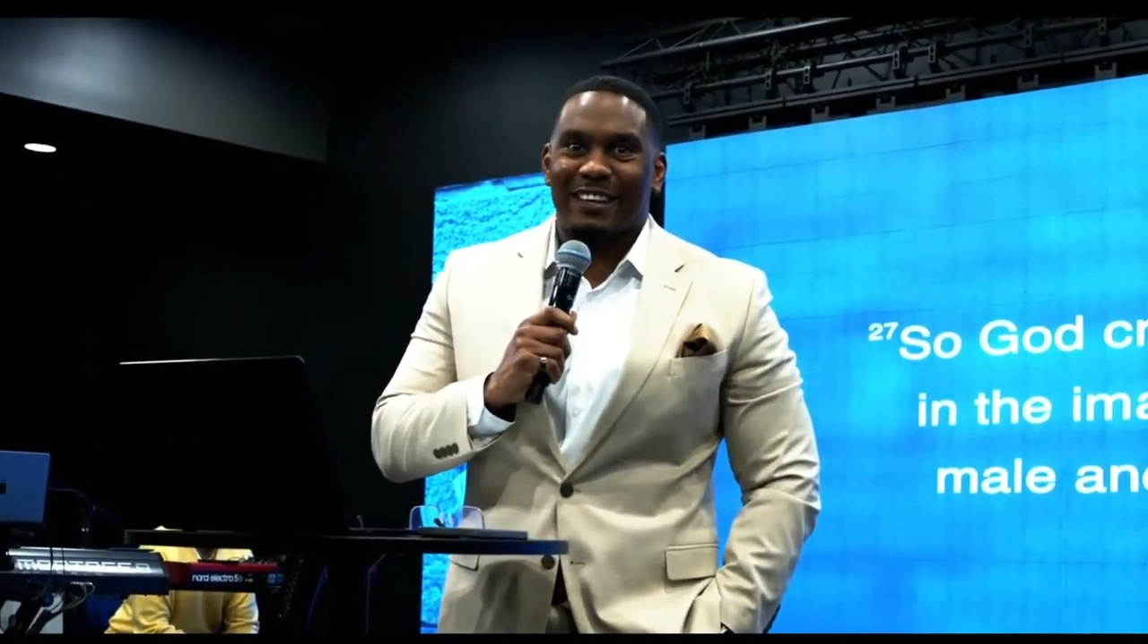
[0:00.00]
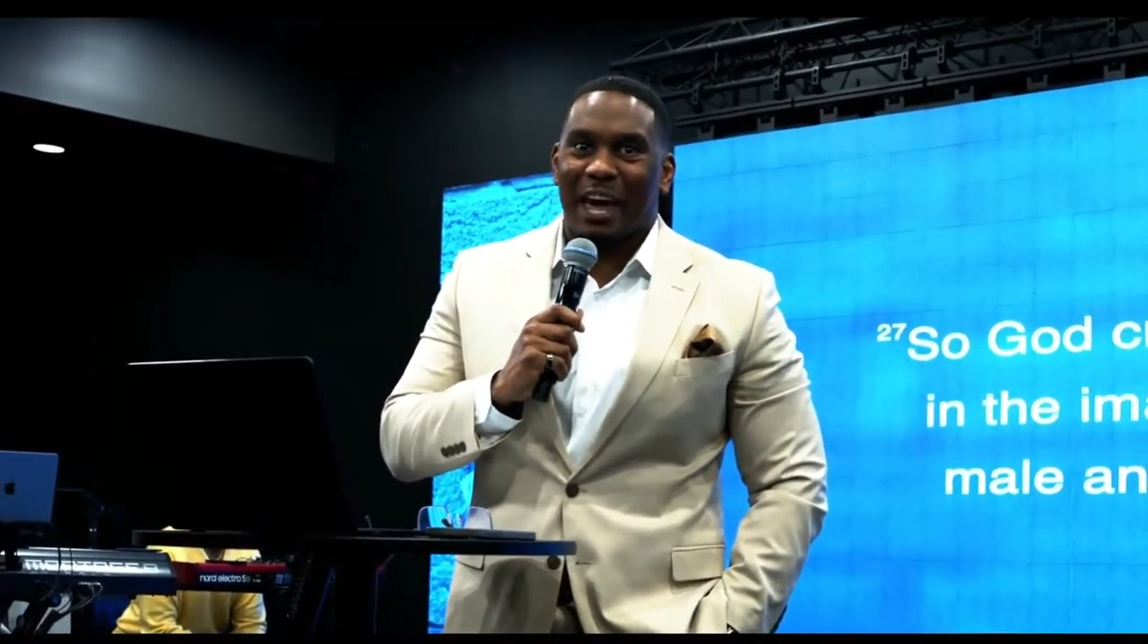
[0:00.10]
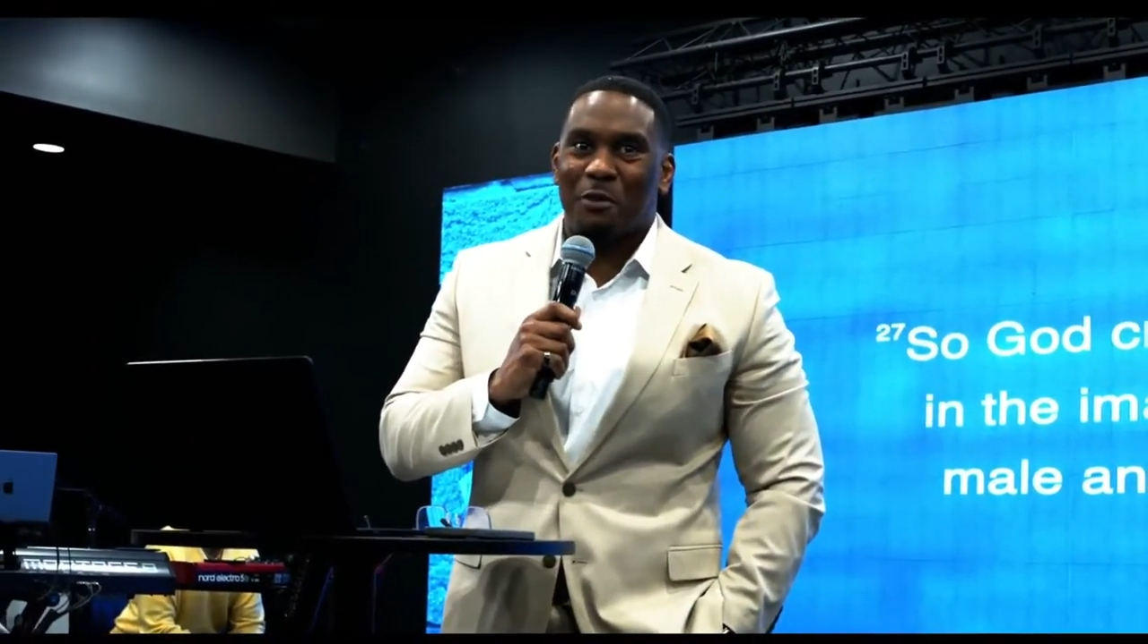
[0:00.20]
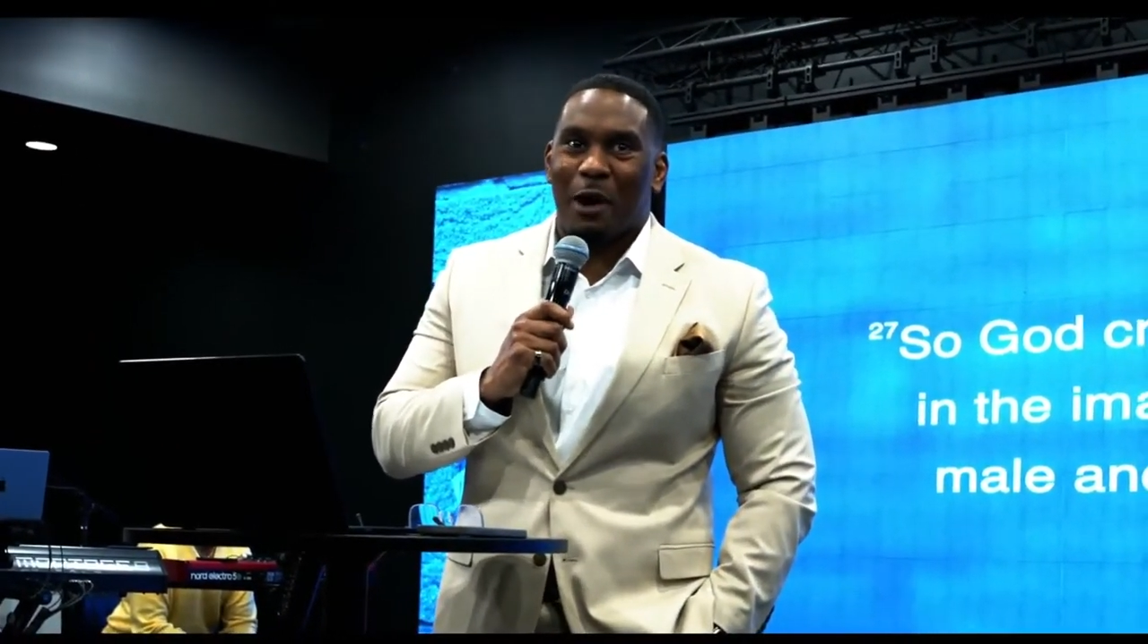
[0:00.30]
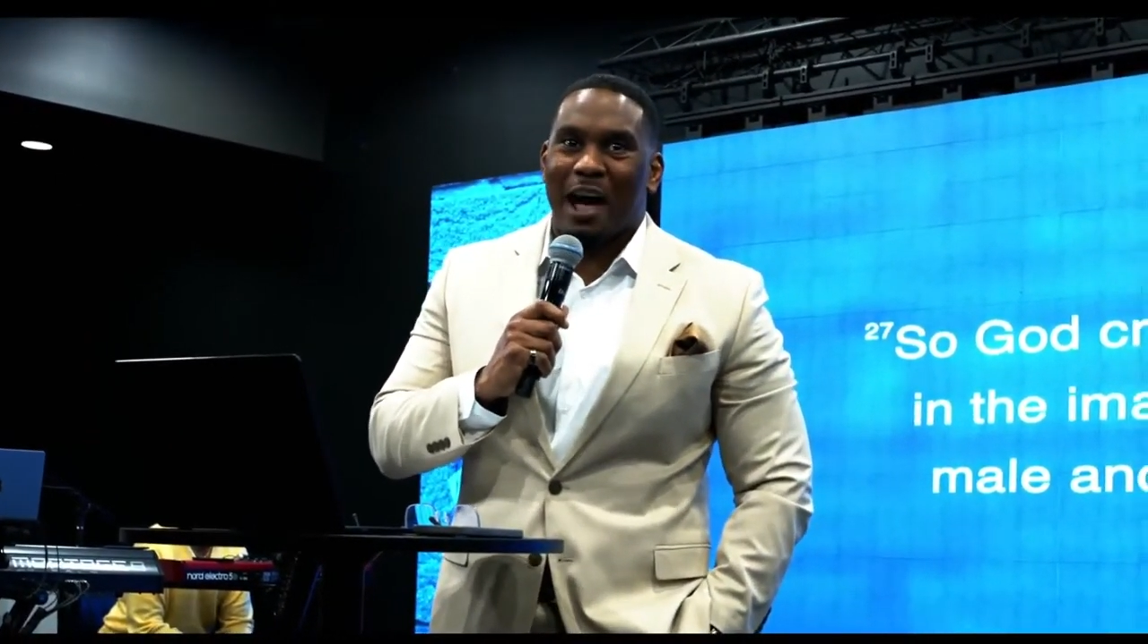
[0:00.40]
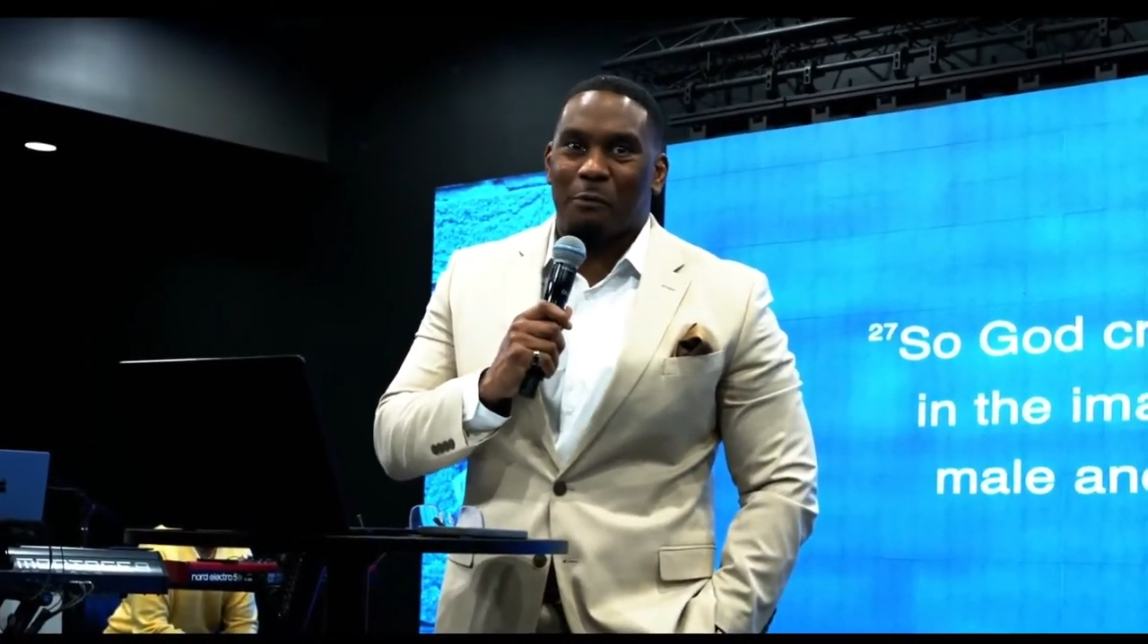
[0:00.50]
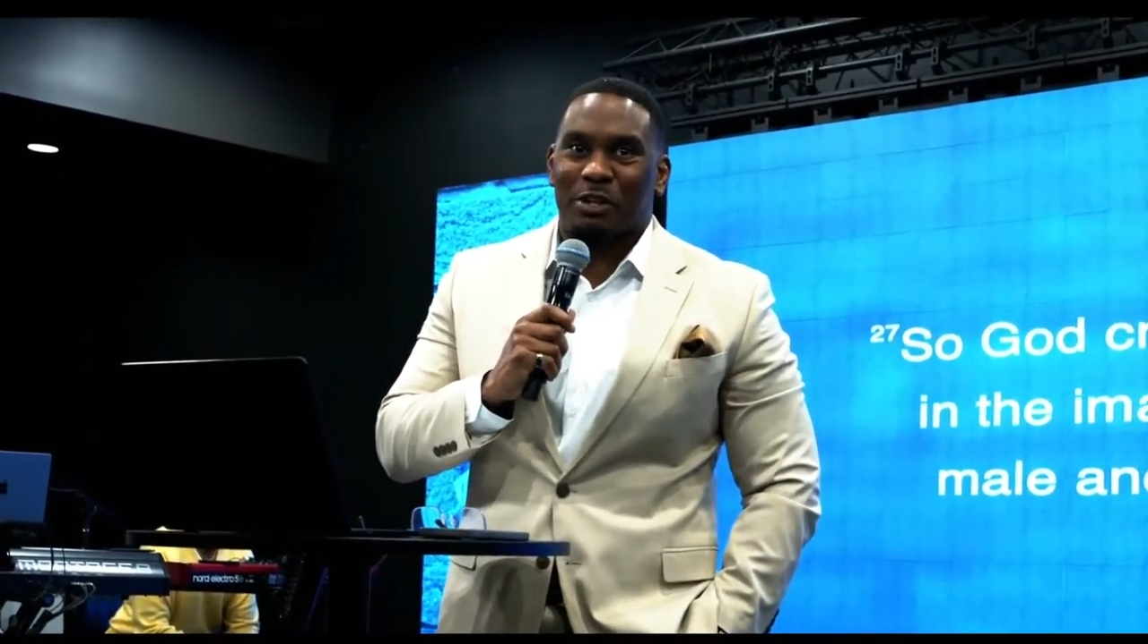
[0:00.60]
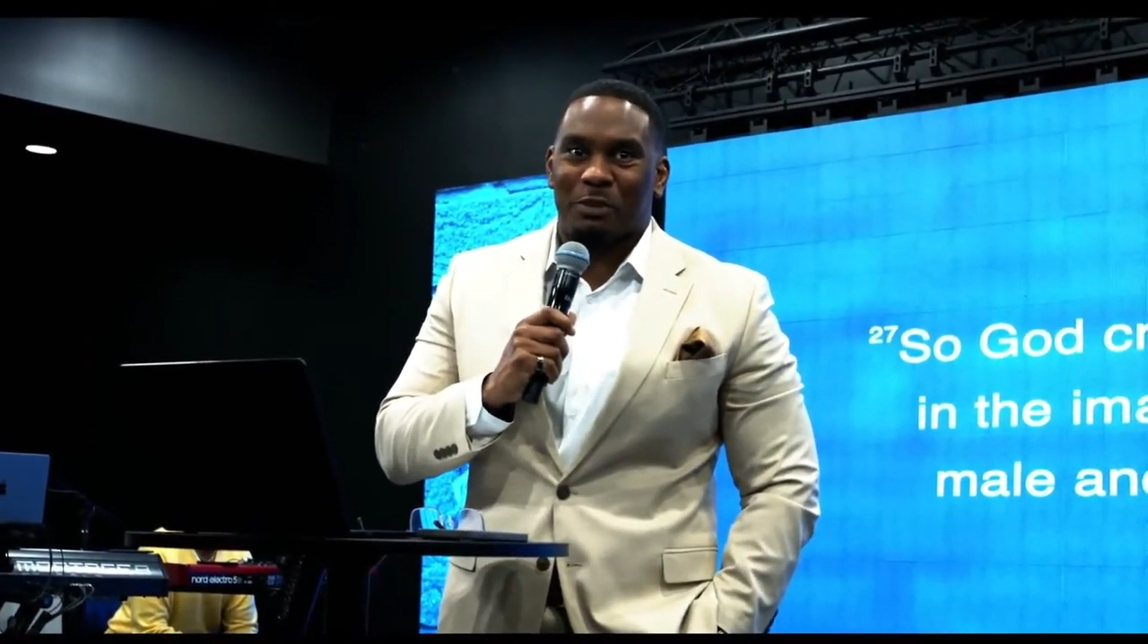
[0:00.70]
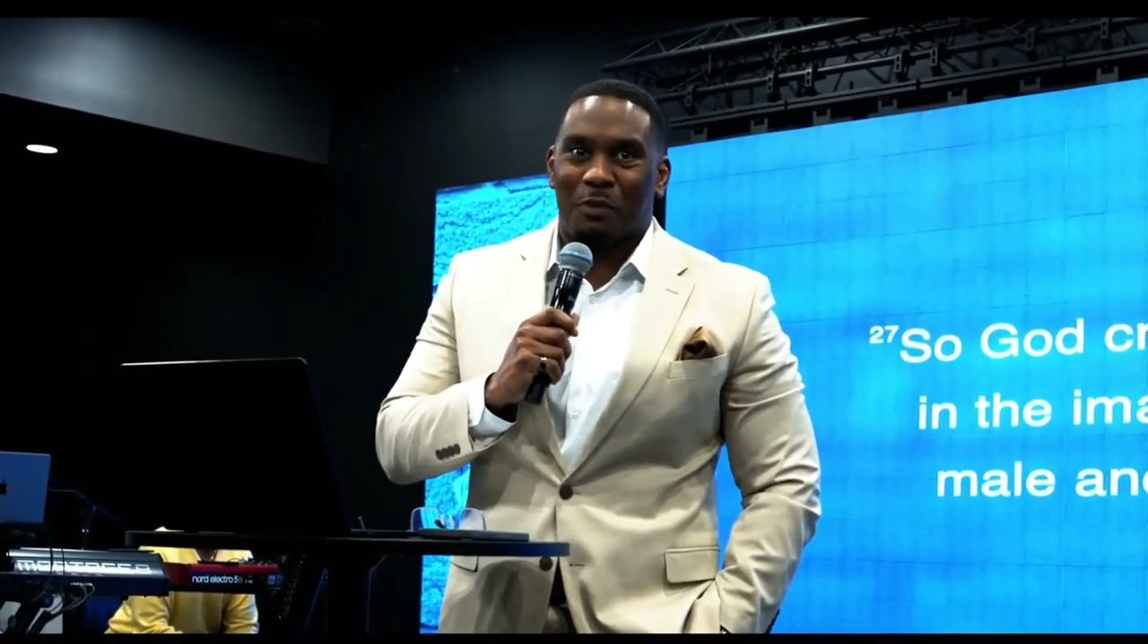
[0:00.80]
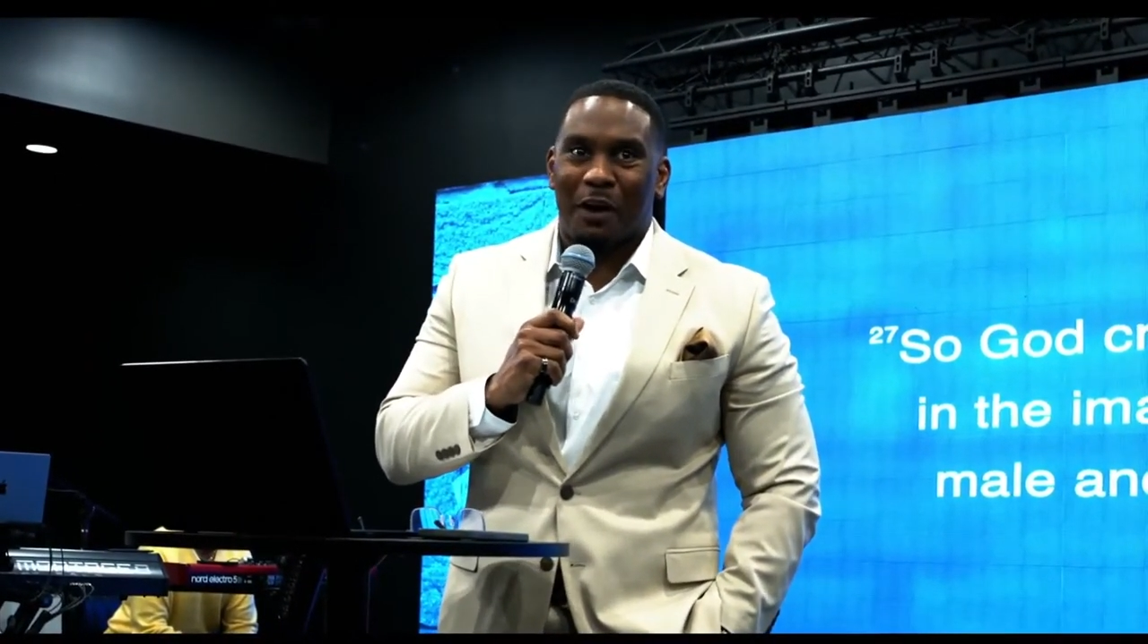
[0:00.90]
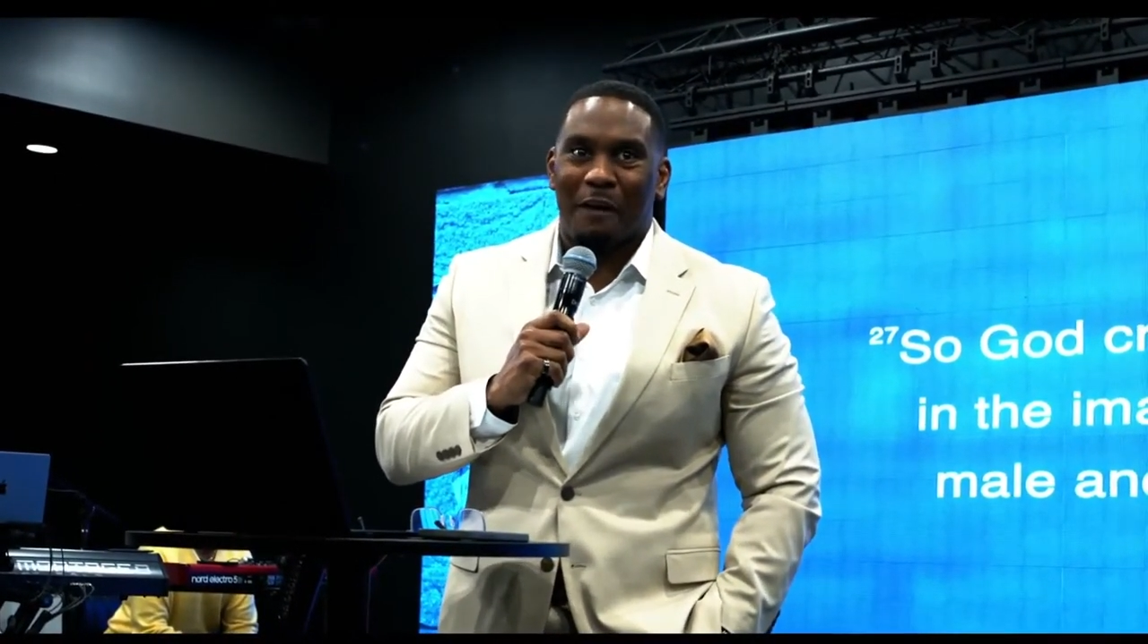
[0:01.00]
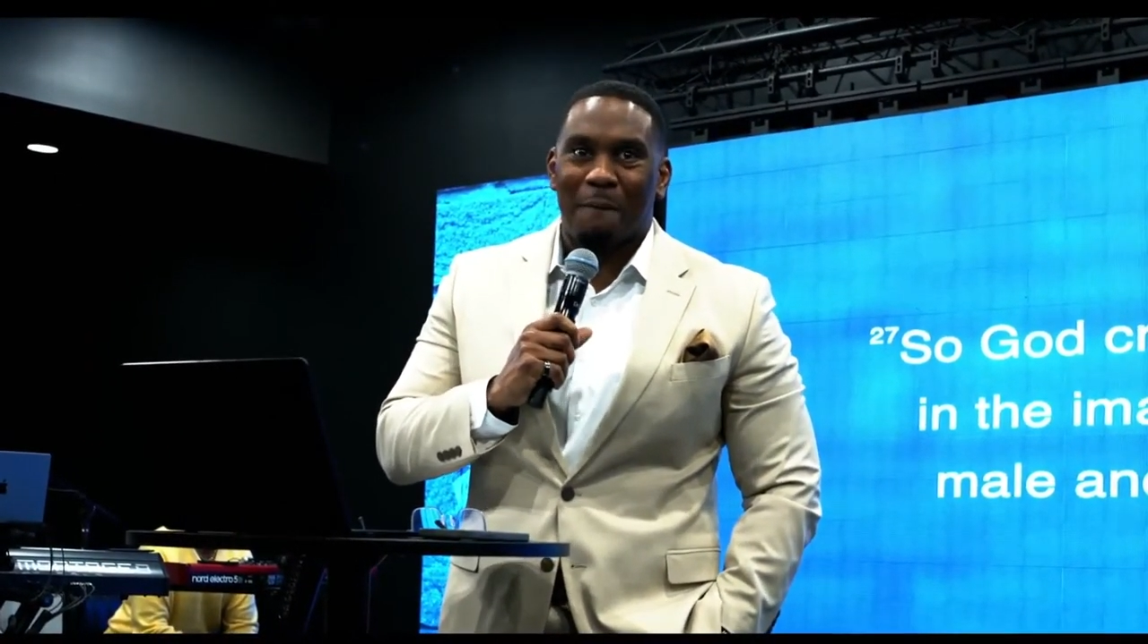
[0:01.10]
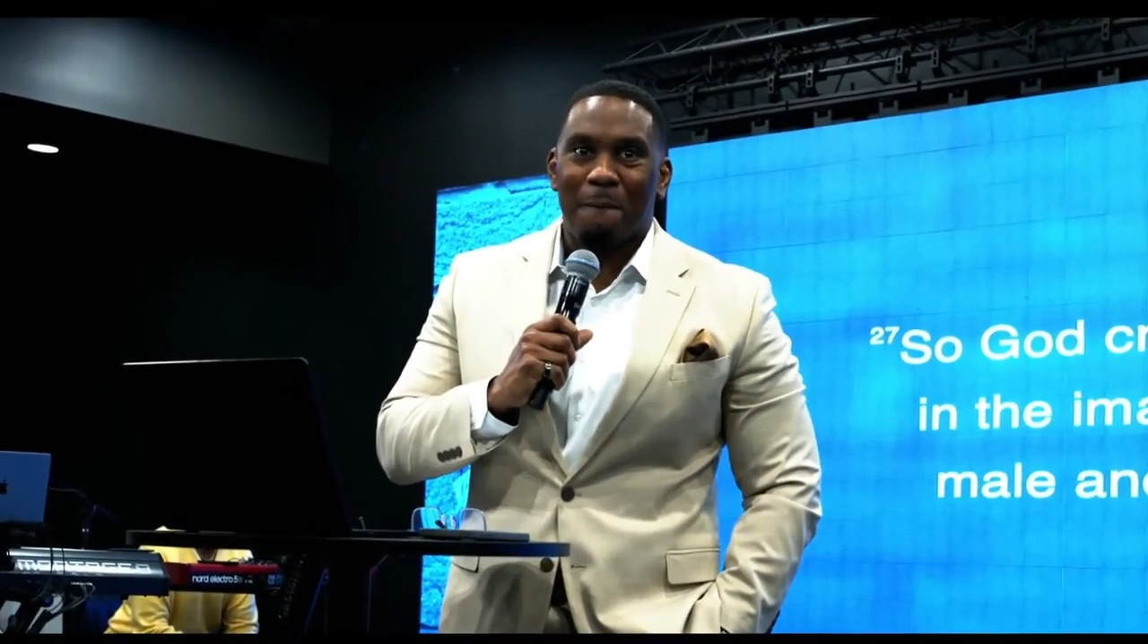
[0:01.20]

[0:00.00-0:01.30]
Can't ride with your boy.